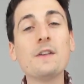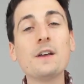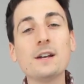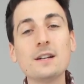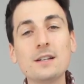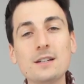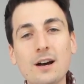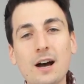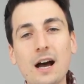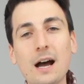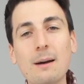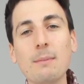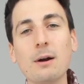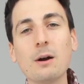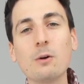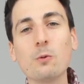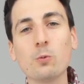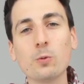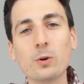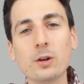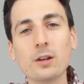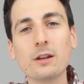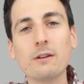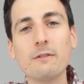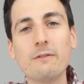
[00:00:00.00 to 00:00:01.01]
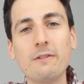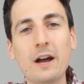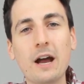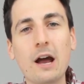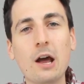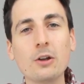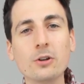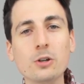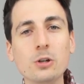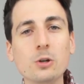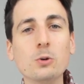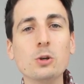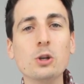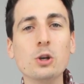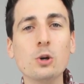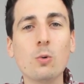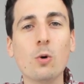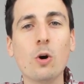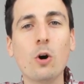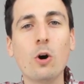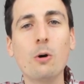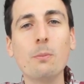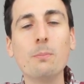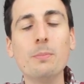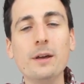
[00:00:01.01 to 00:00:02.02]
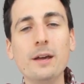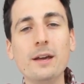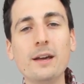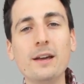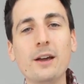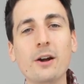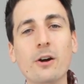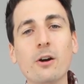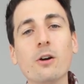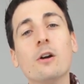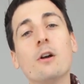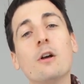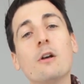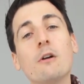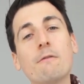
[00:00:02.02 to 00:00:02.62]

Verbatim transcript: time. I really value you all being here.